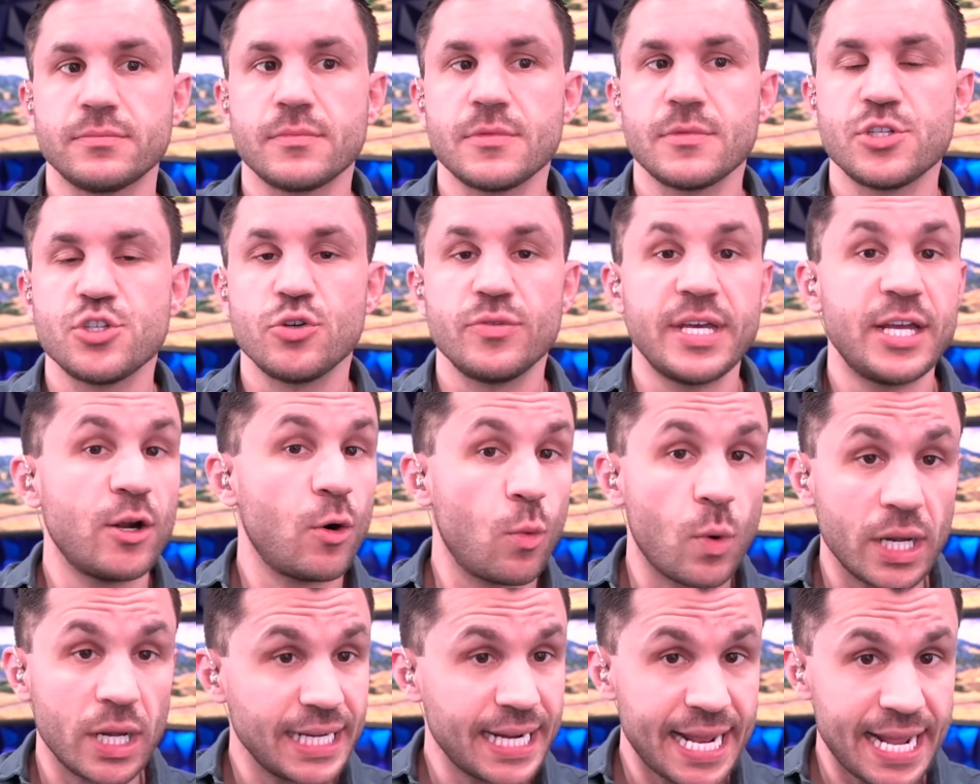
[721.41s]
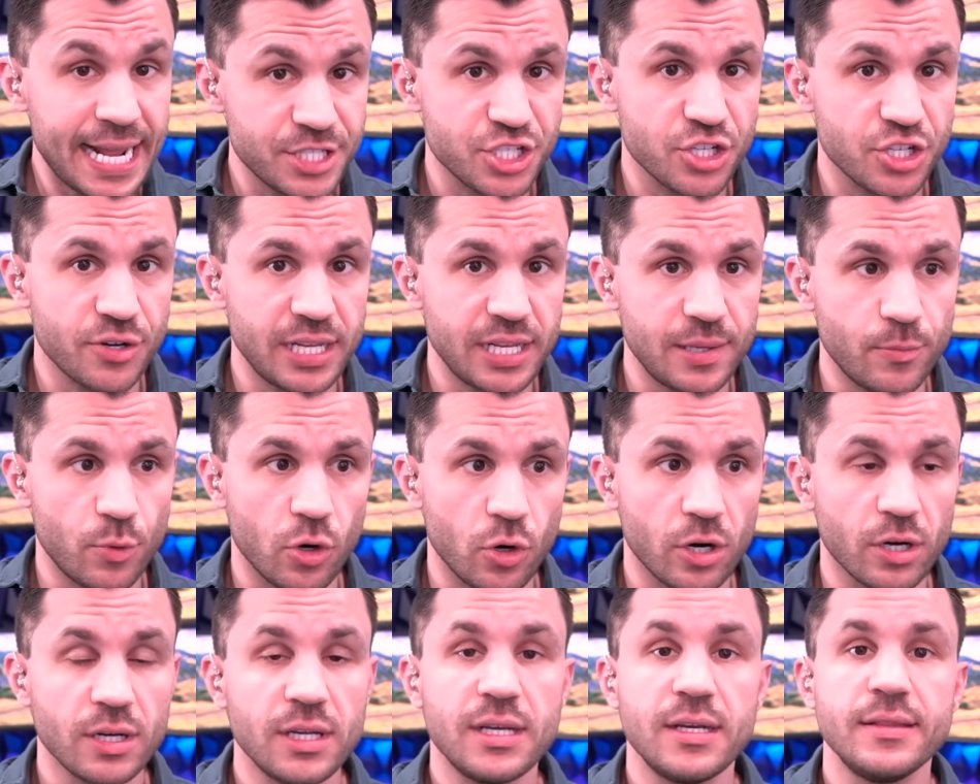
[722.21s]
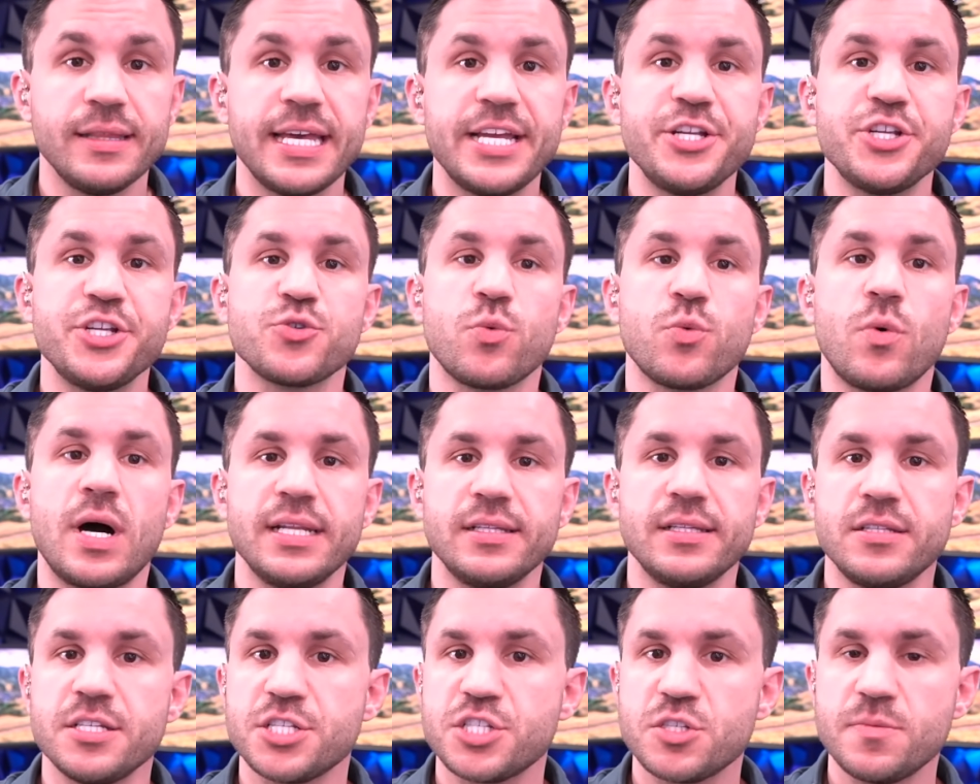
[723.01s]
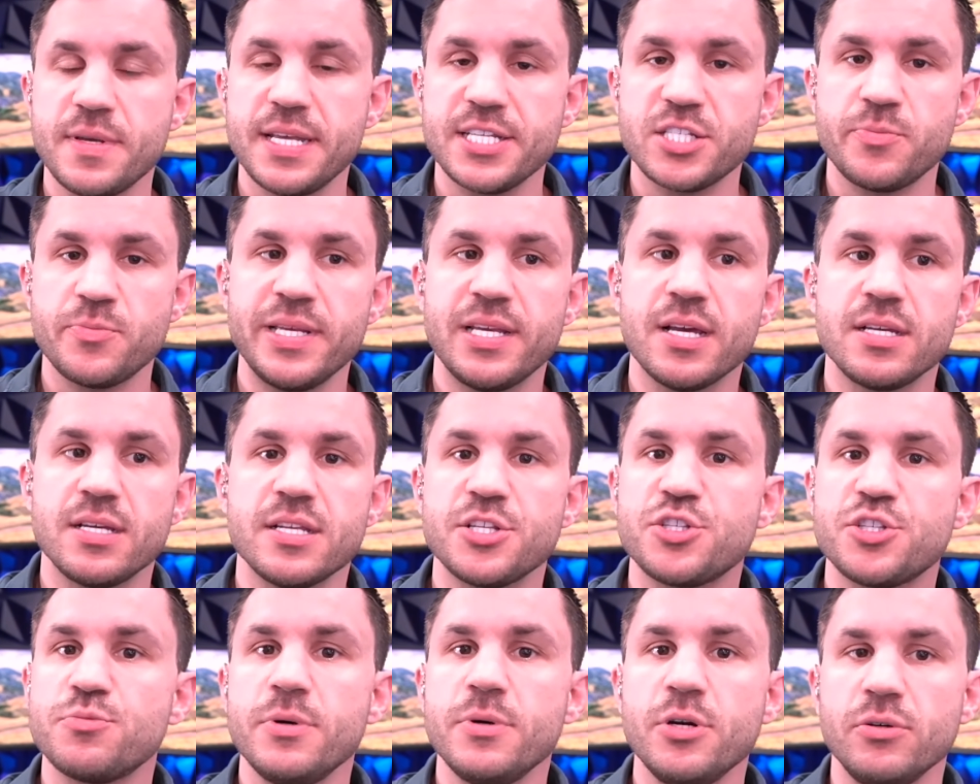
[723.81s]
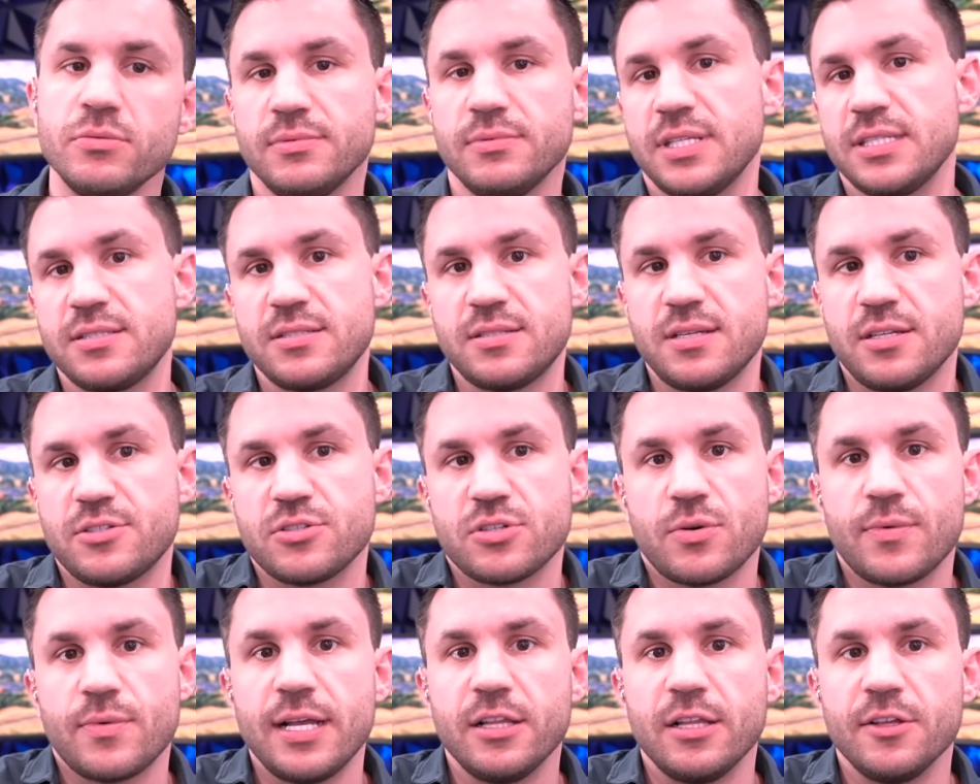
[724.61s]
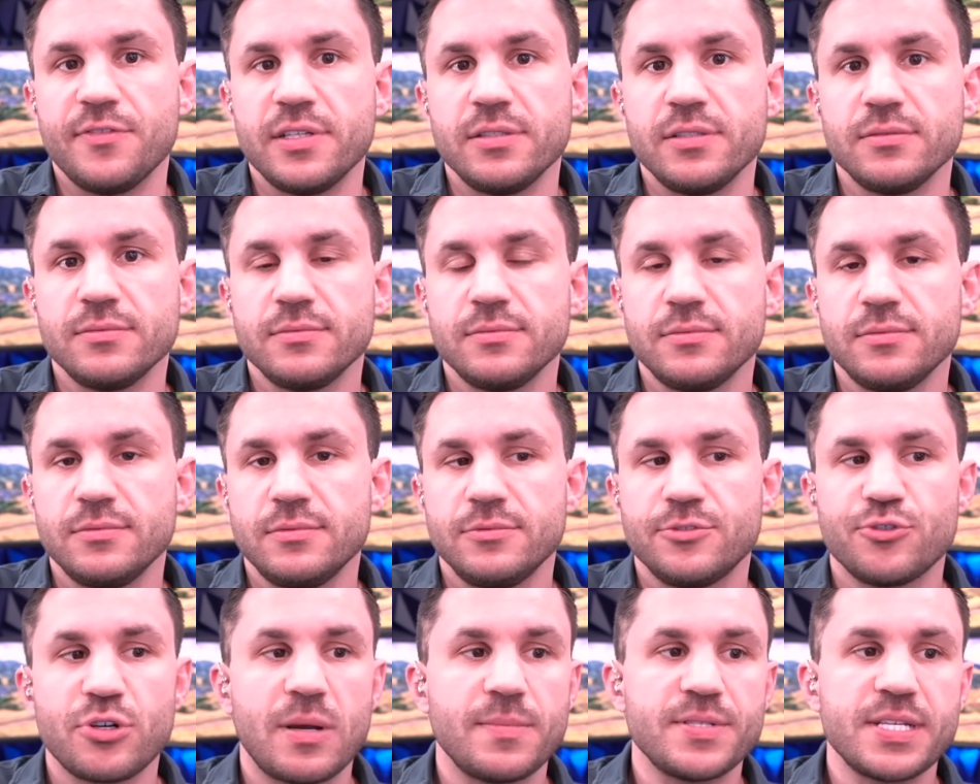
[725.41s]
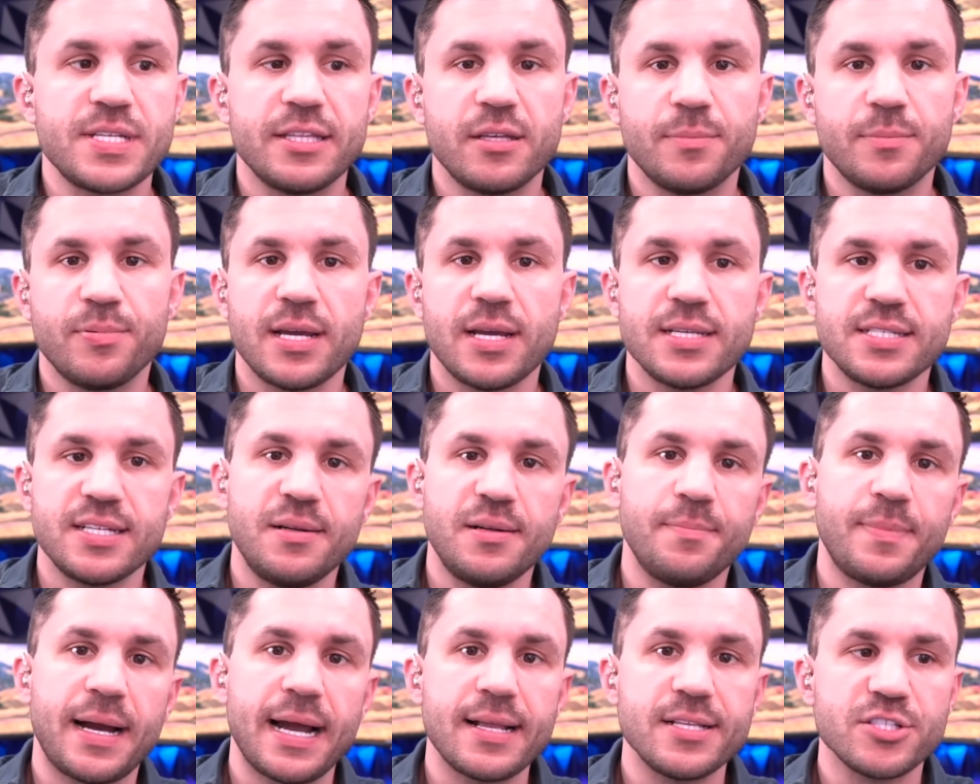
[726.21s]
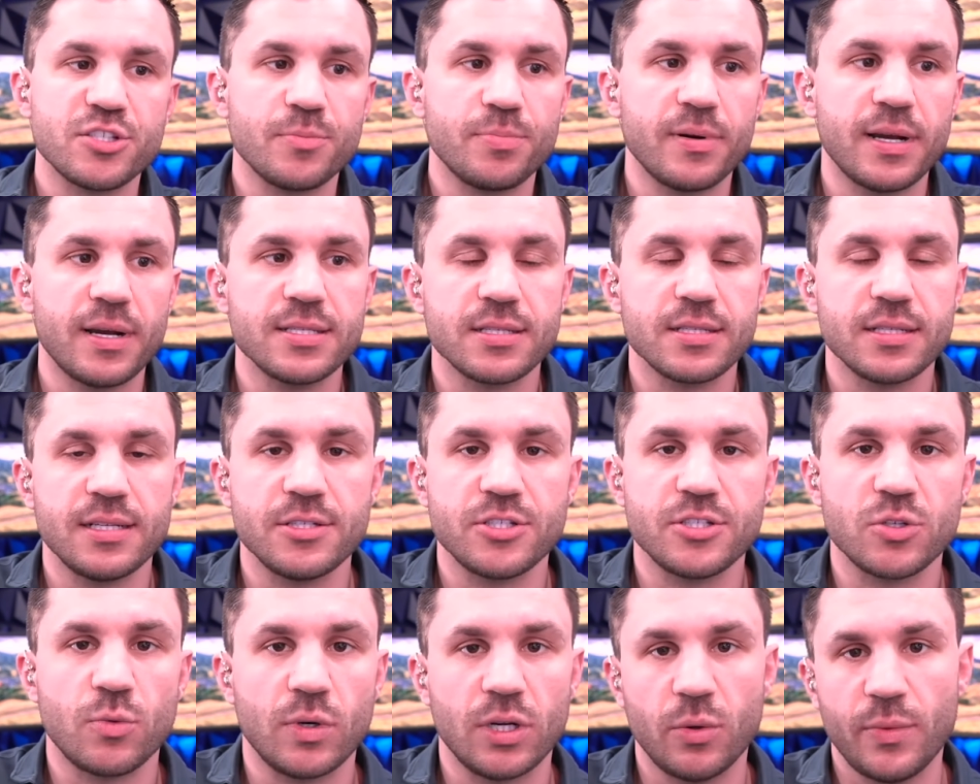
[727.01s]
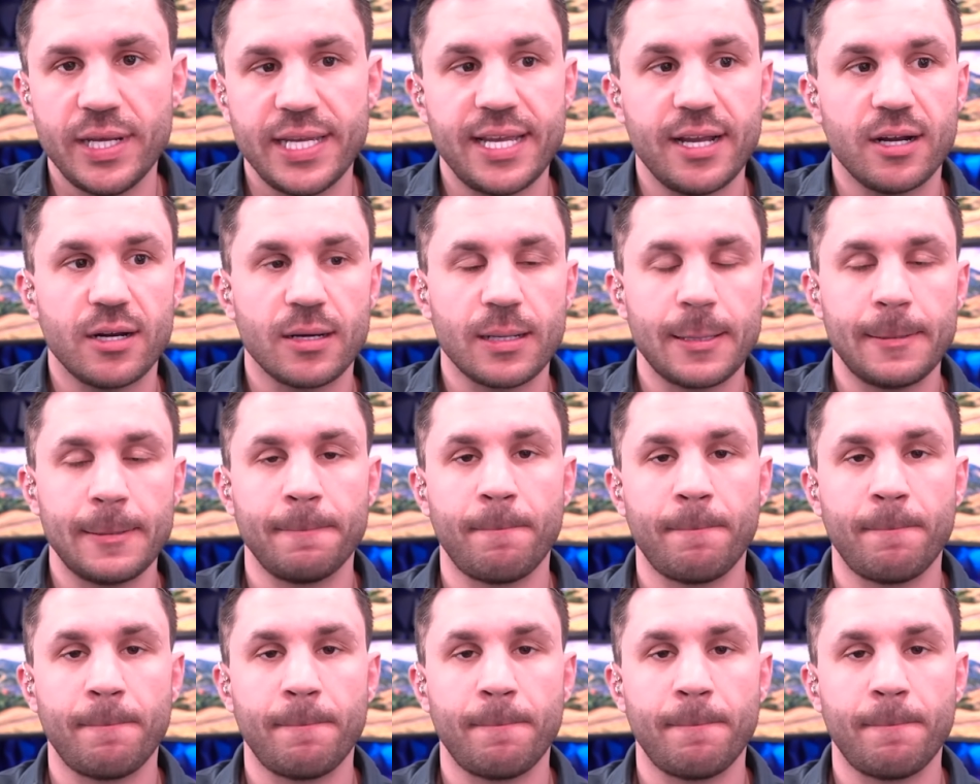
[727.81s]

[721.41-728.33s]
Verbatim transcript: So they don't want an answer anymore. They just want it dismissed because it's moot. It's, it's irrelevant. Trump's not the president. Biden's the president. So what do we care?